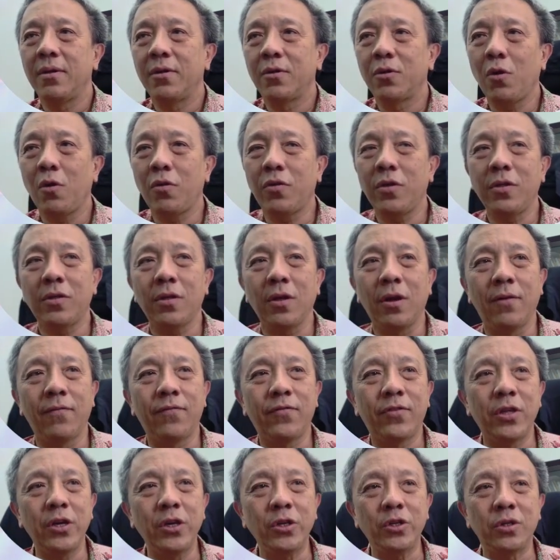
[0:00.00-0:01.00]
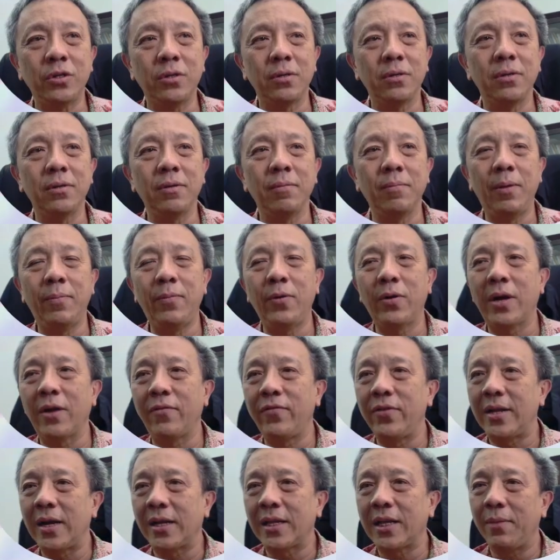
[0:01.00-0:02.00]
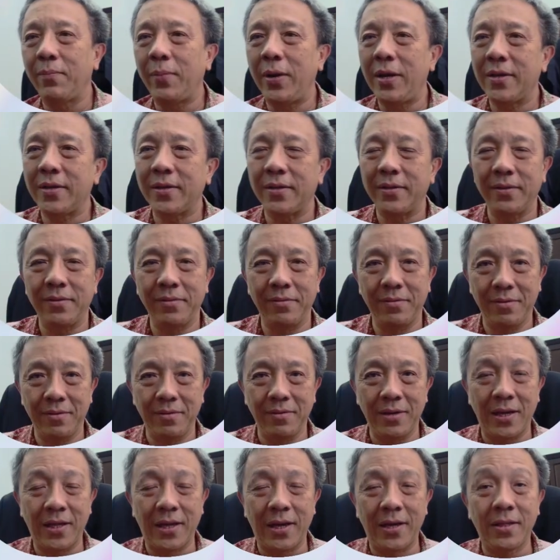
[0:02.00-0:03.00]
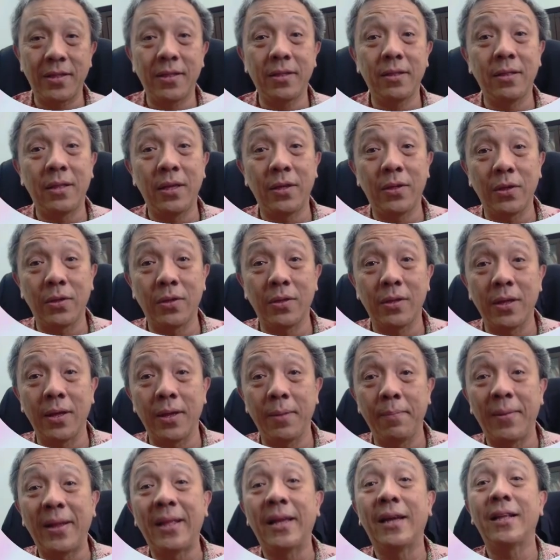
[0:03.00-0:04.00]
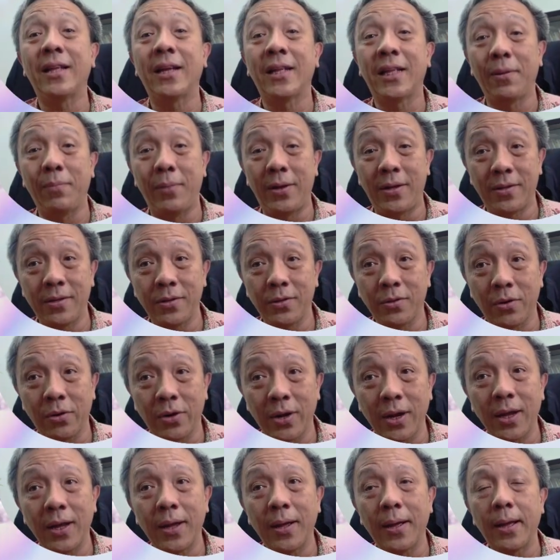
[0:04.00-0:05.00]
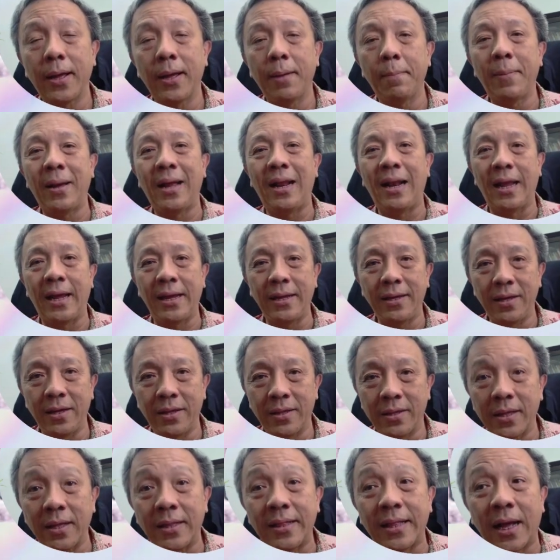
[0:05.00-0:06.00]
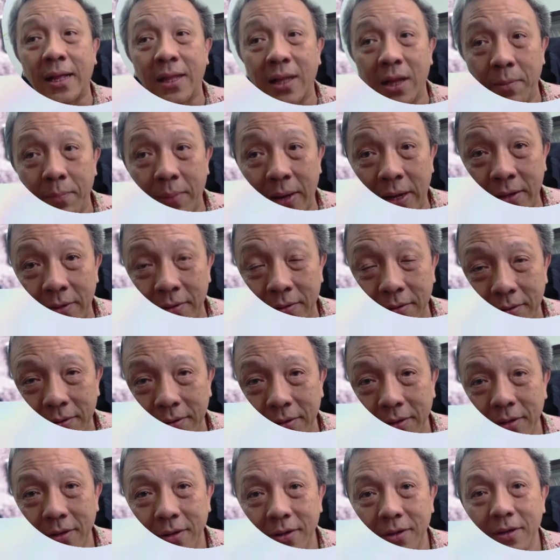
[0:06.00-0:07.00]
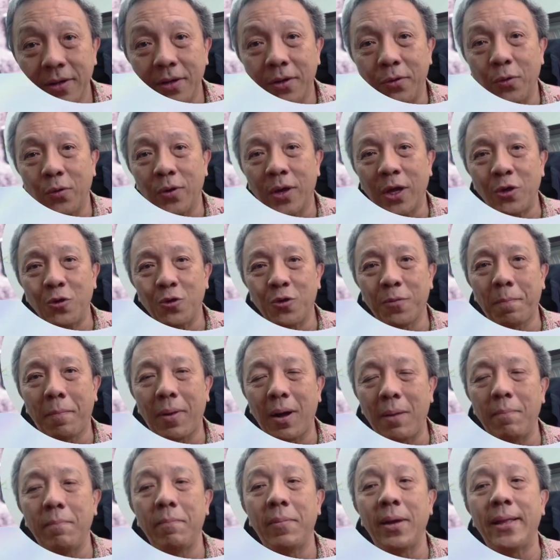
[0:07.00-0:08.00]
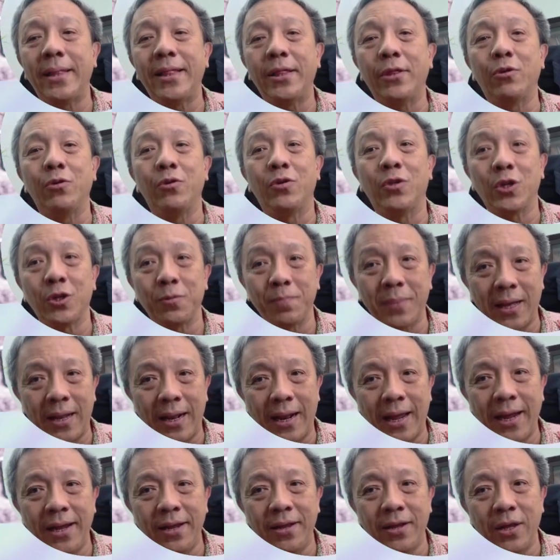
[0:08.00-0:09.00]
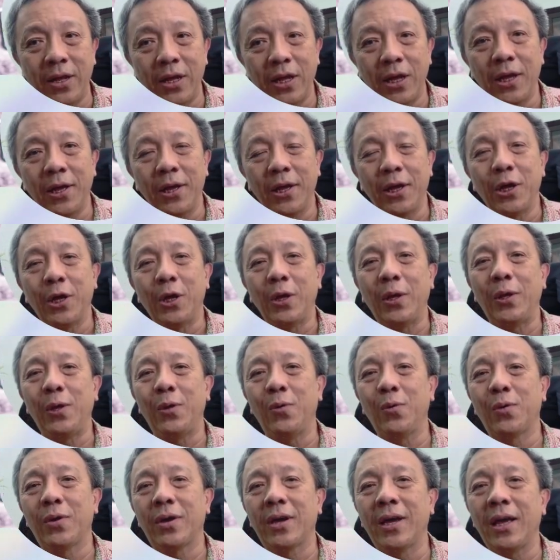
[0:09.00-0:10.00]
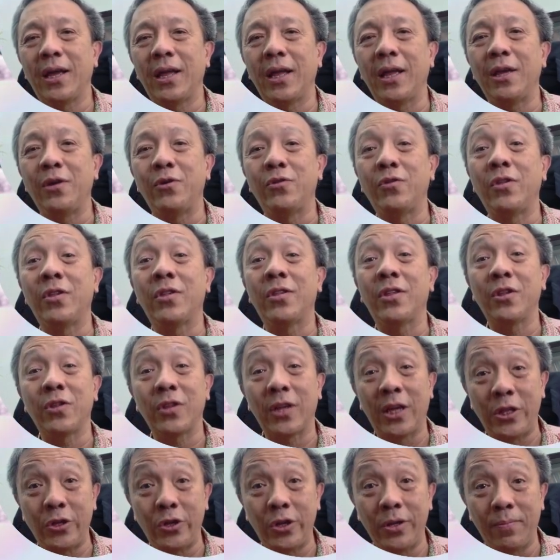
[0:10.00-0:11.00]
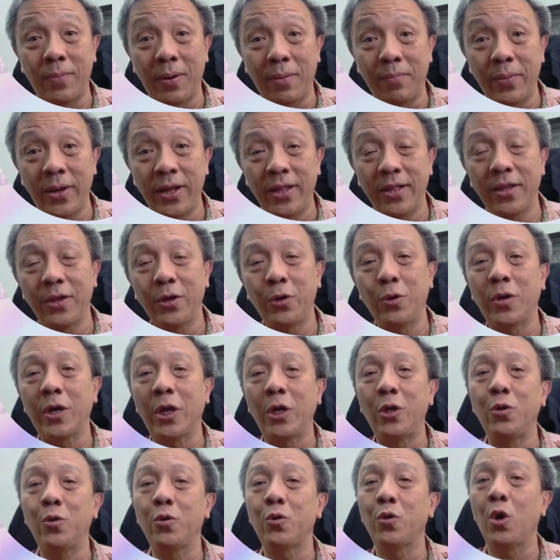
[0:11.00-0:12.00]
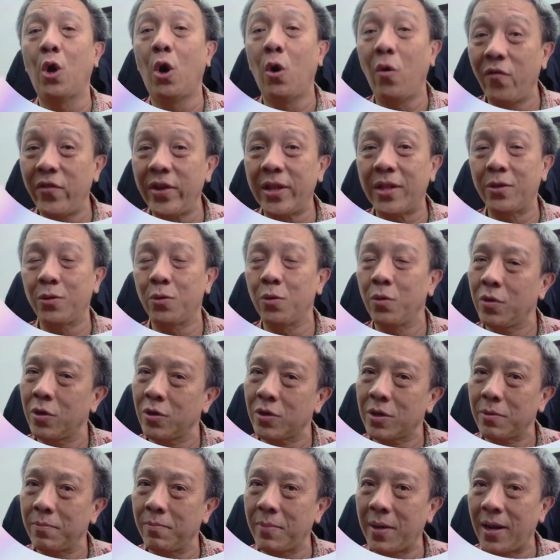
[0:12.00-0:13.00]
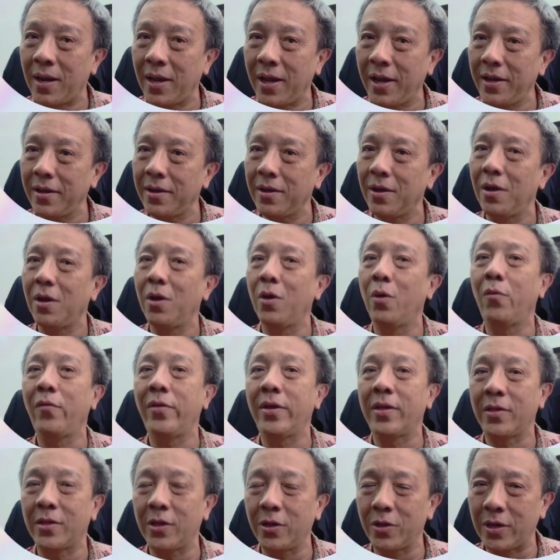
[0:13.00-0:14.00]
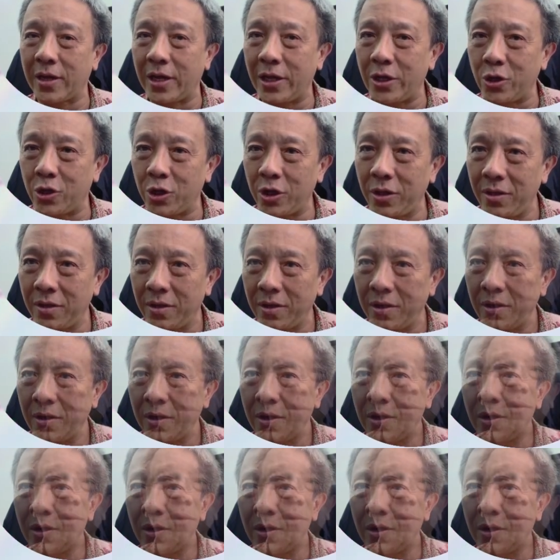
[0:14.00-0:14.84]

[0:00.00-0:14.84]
Sources of search, bibliography database. This is the medical databases. All right. MEDLINE is a database. You can use PubMed to search MEDLINE. It's a search engine PubMed. You can use Ovid to search MEDLINE, Ovid is a search engine.